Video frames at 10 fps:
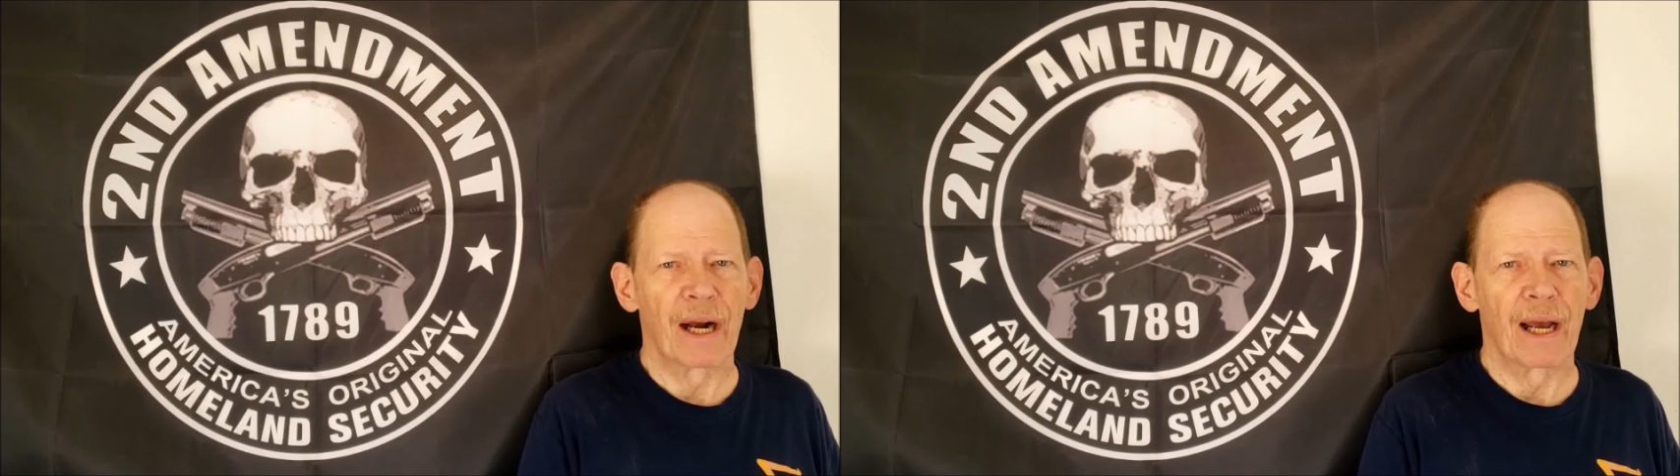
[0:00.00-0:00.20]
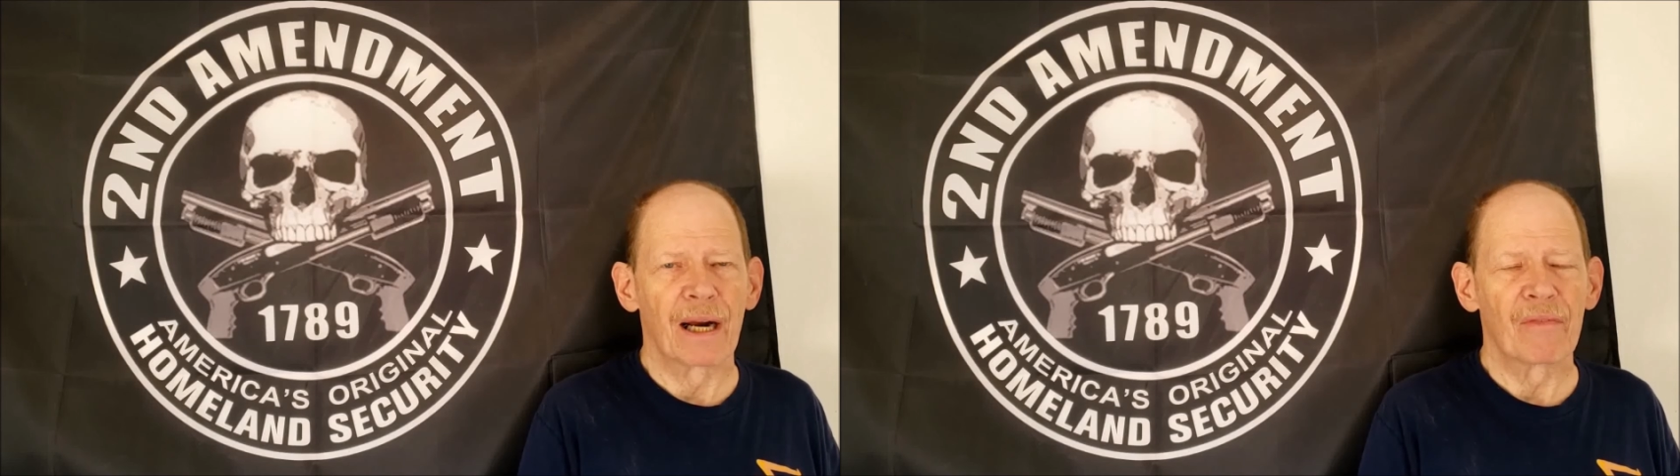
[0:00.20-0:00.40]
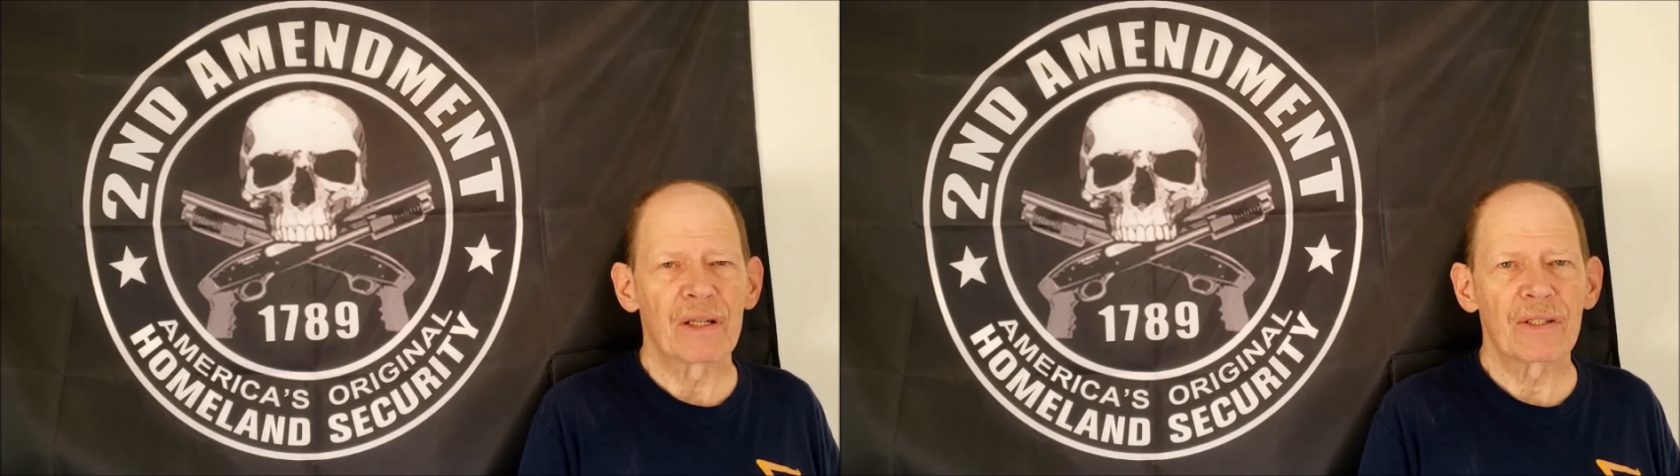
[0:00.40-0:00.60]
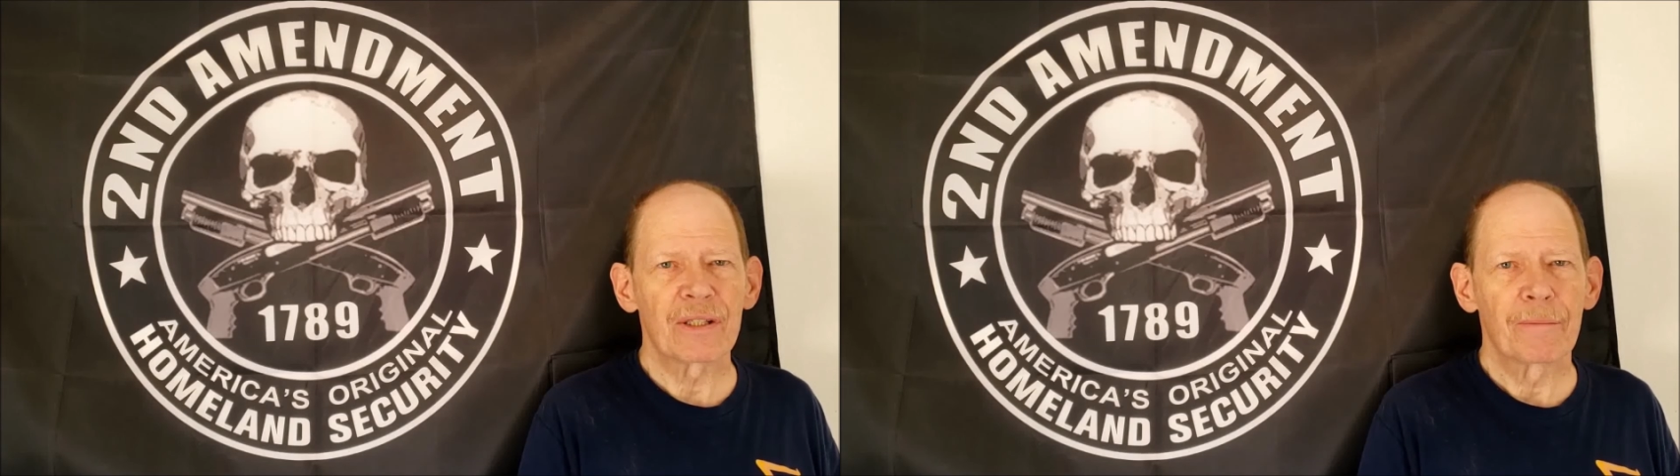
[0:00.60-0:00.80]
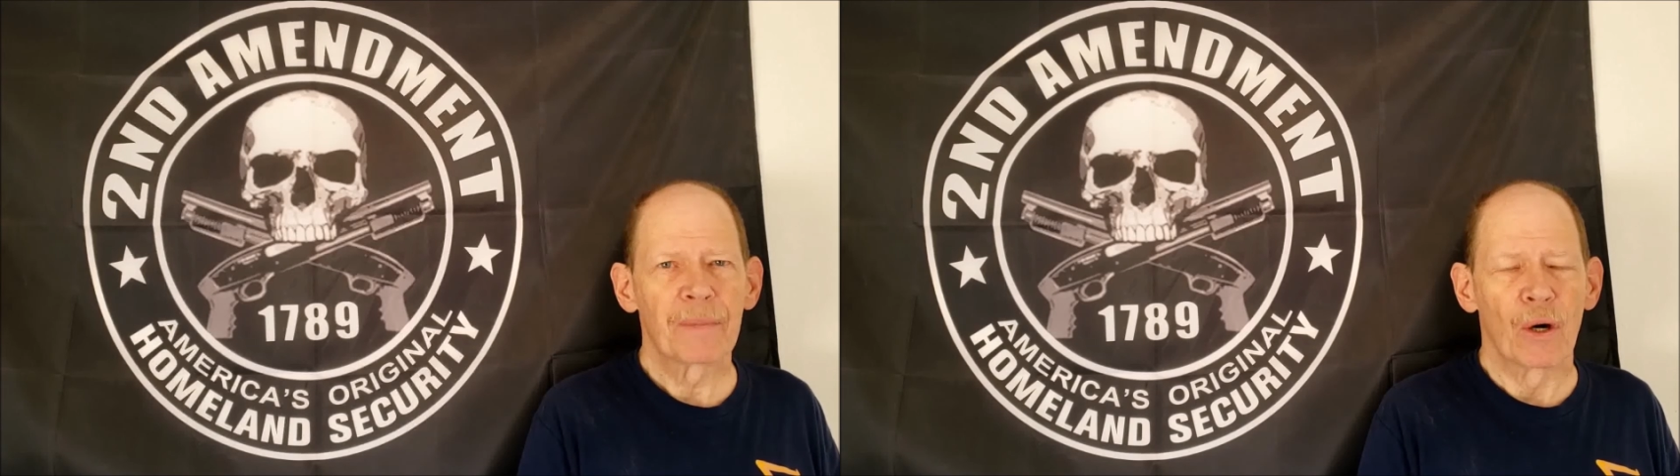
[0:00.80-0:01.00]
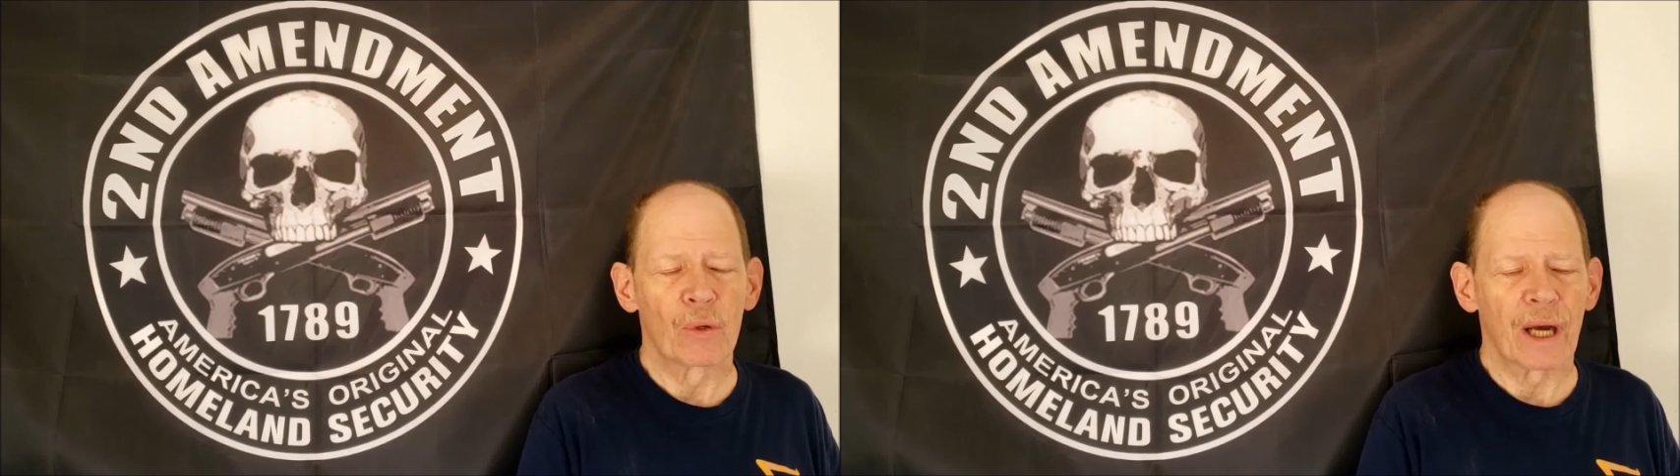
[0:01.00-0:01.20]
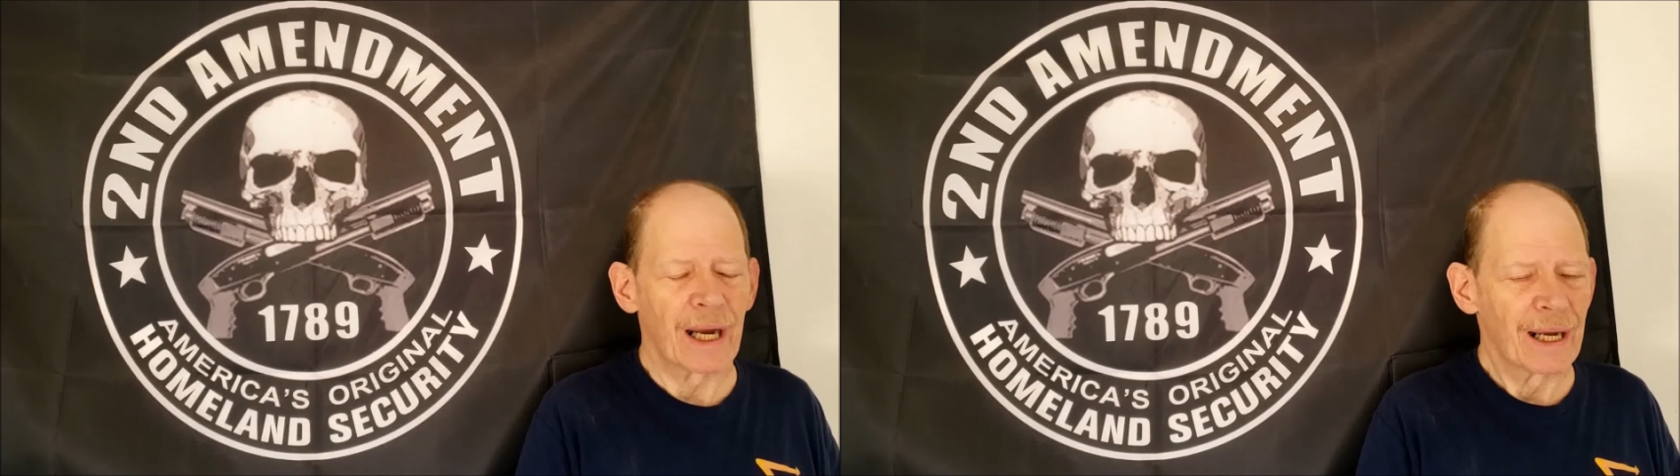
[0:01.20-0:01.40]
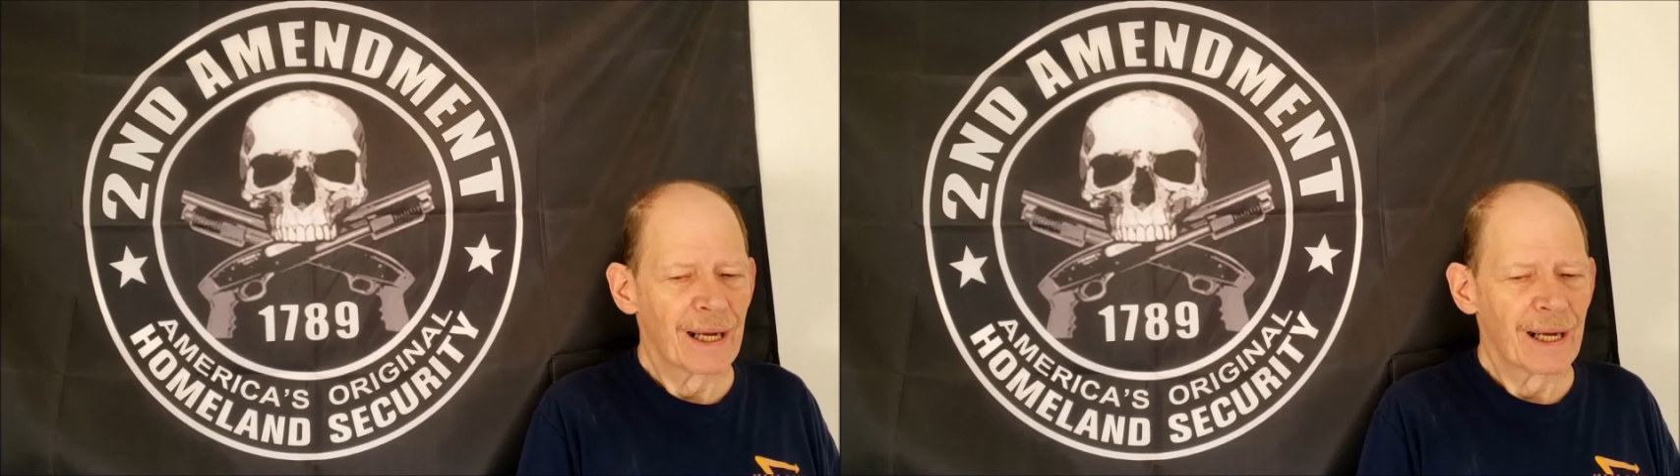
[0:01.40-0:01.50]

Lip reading: ahead of us. Okay,